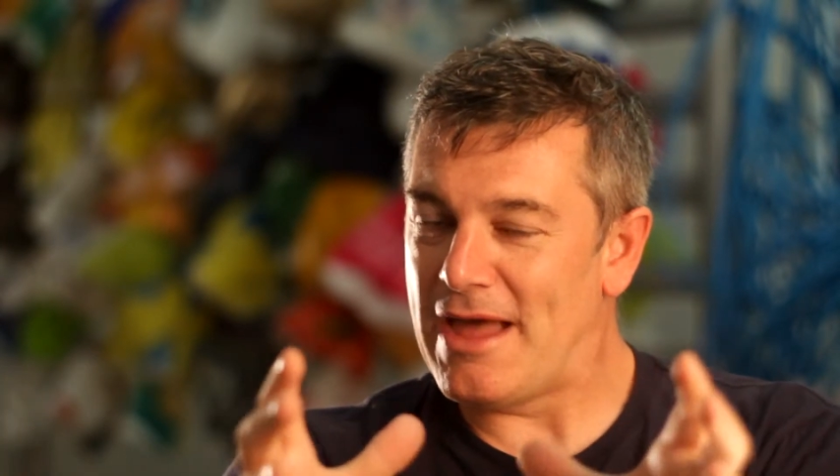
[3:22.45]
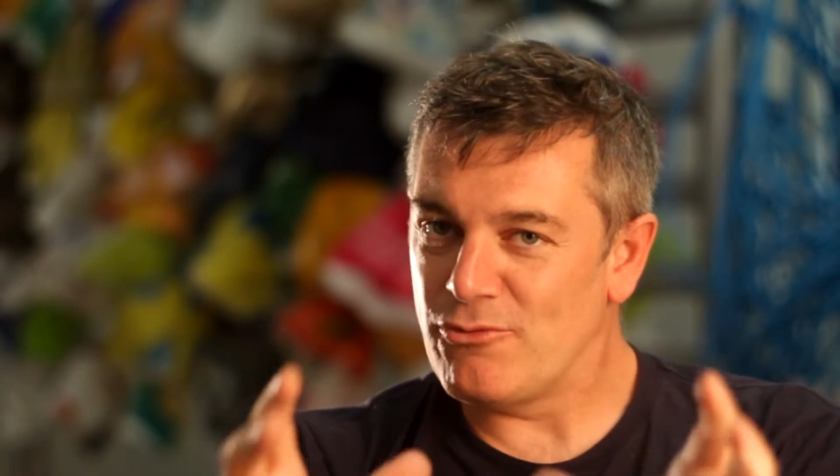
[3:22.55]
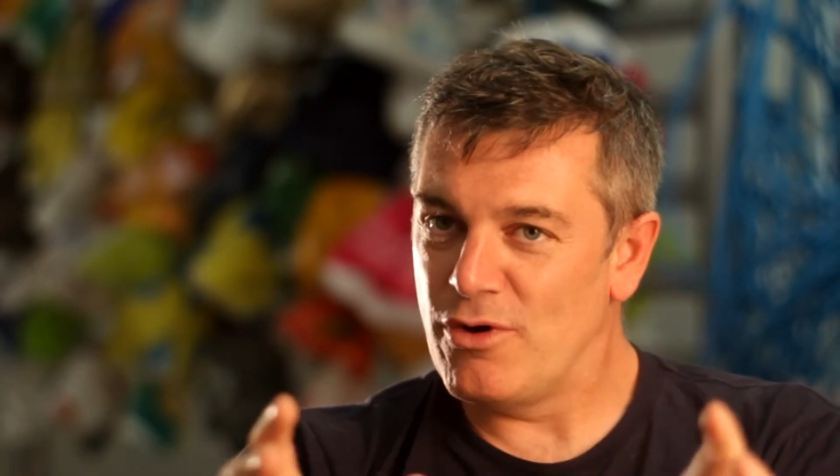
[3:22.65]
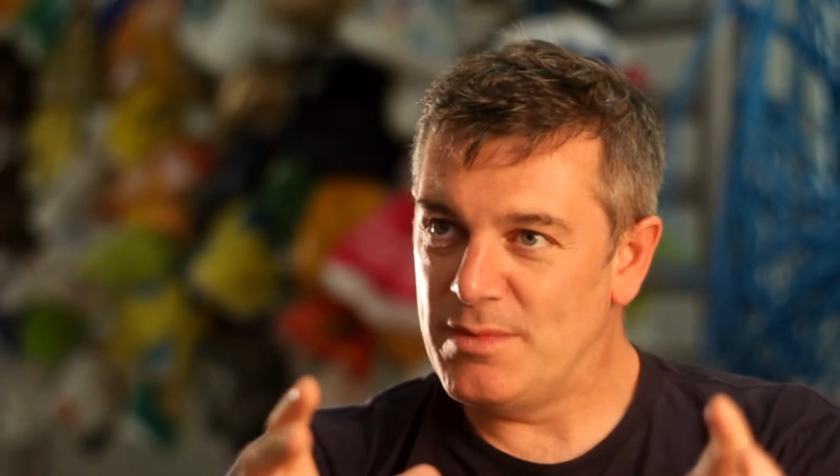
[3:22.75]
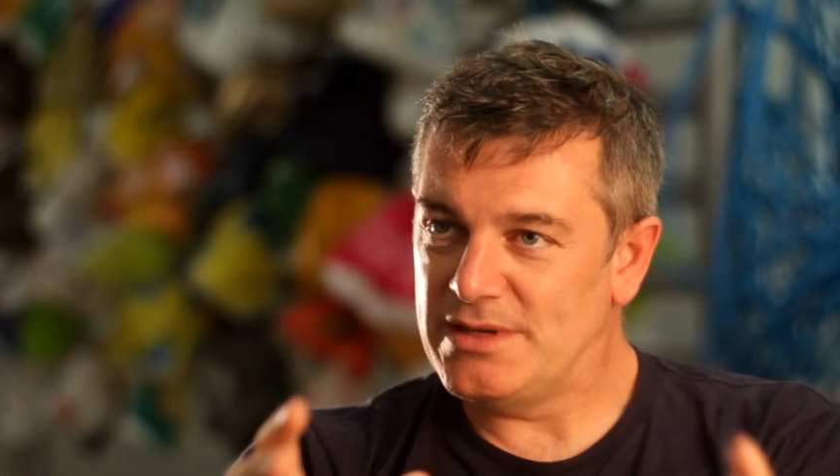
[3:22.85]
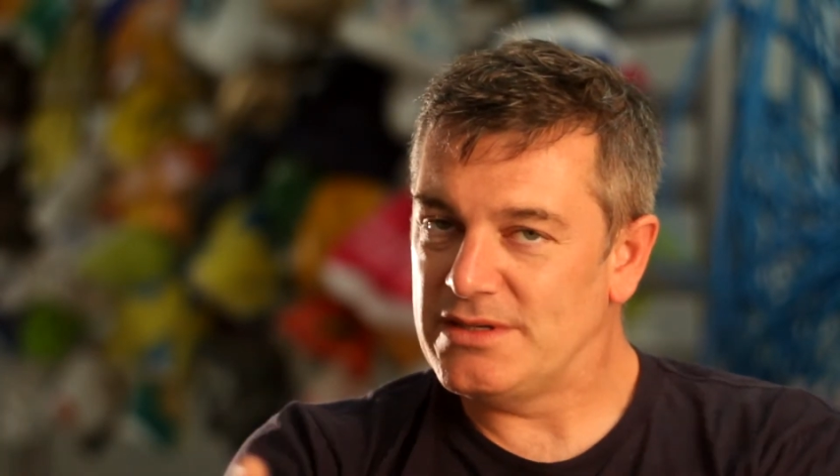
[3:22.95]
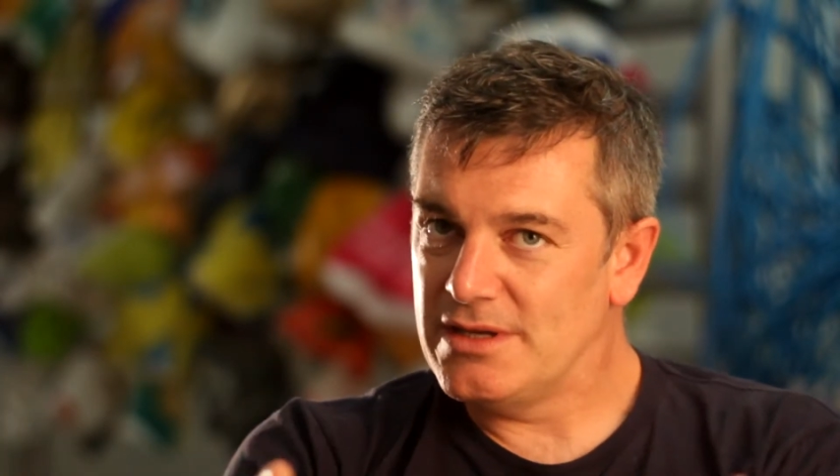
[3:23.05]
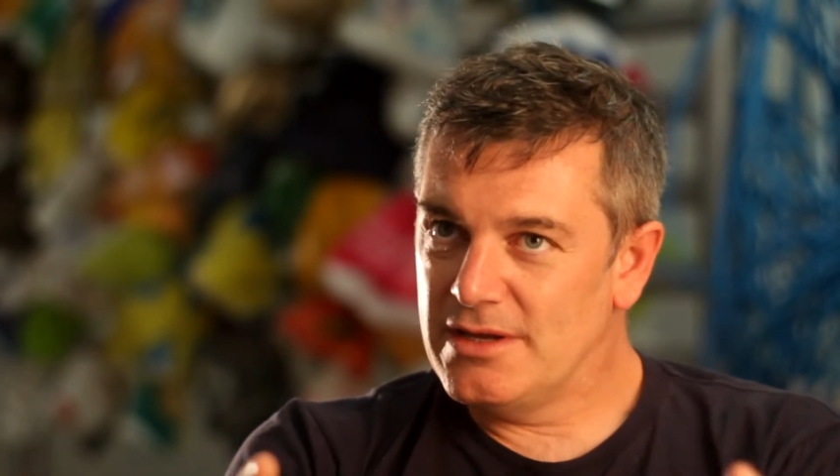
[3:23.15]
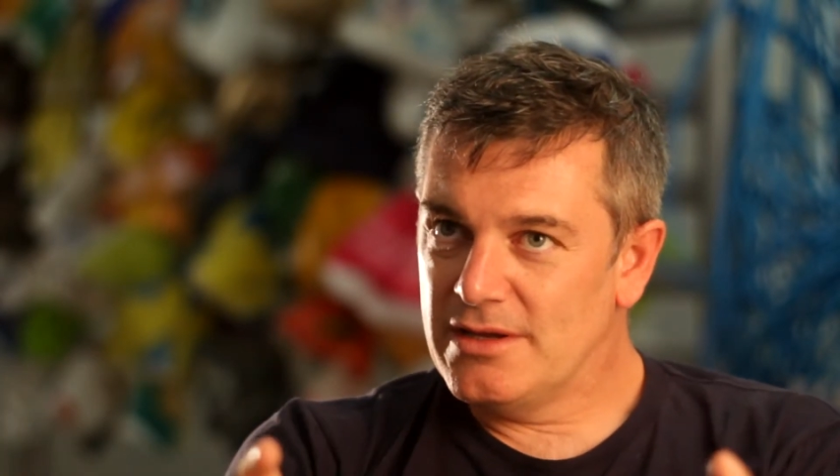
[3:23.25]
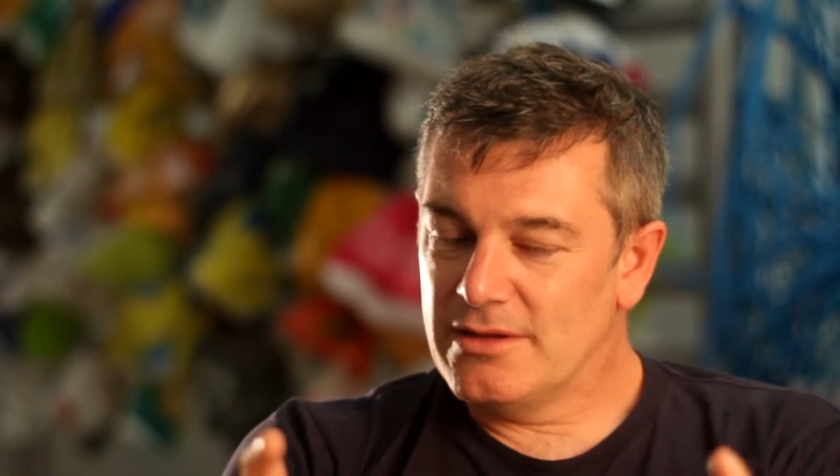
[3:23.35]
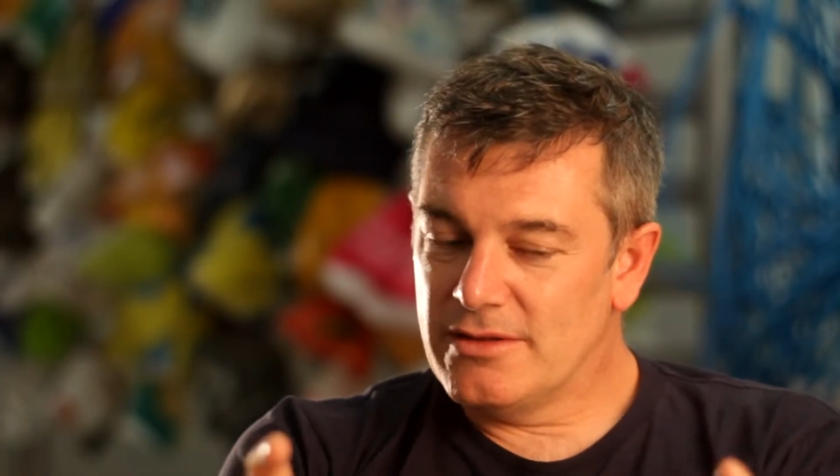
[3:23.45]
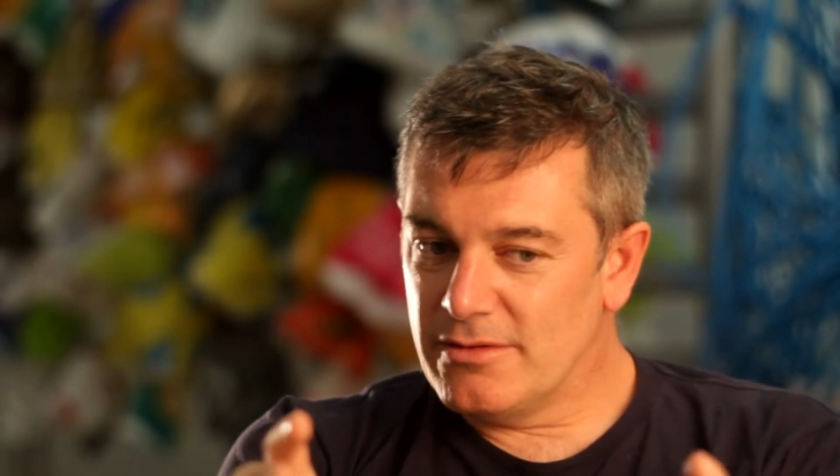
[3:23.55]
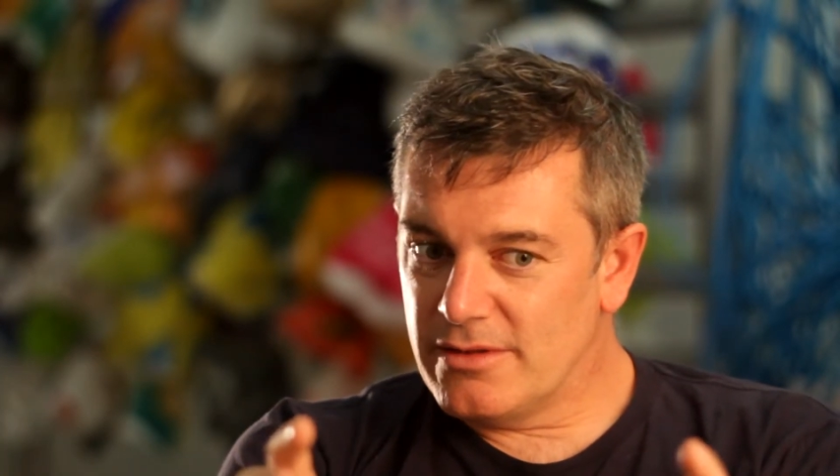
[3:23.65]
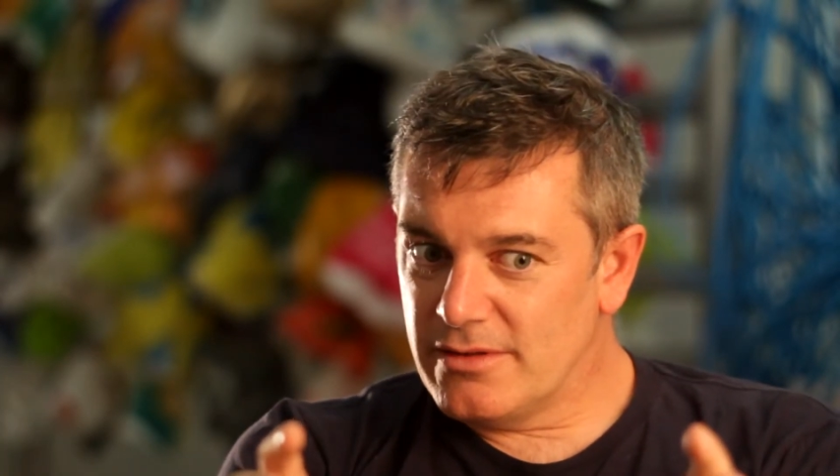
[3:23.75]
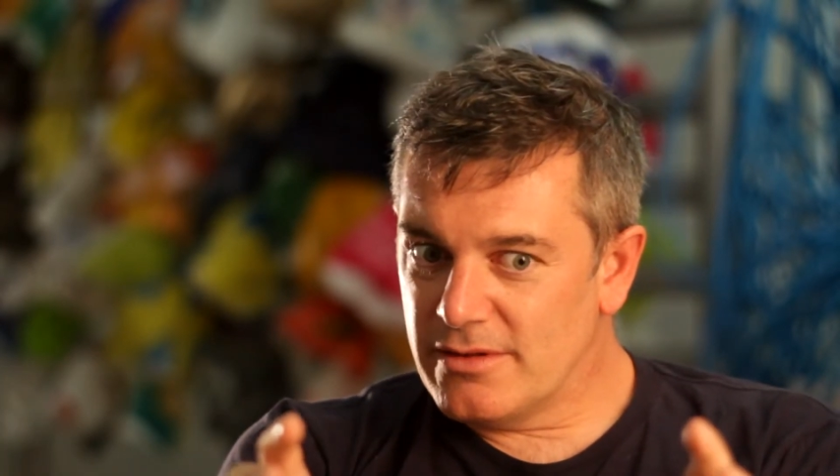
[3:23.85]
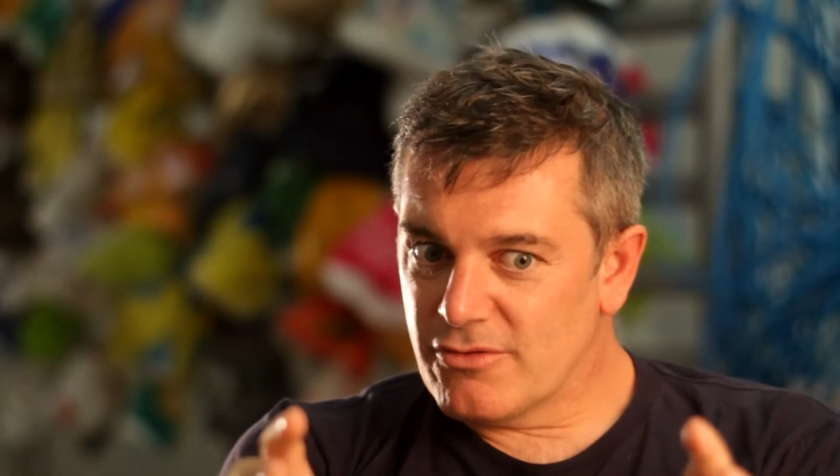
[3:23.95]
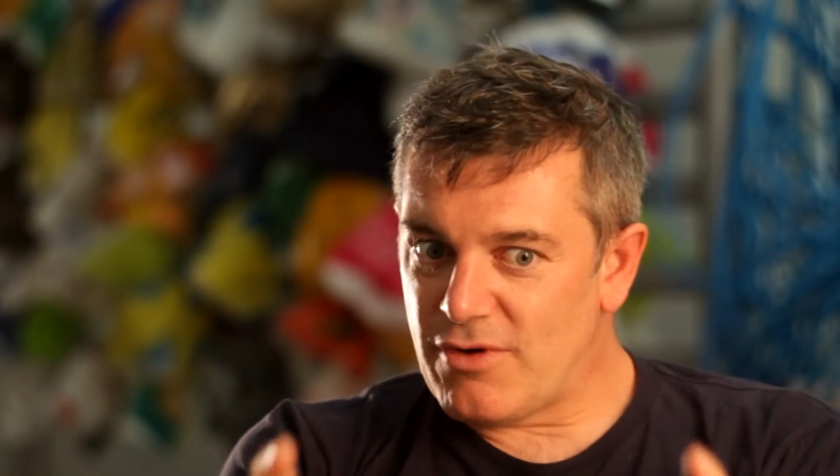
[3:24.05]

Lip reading: That room is the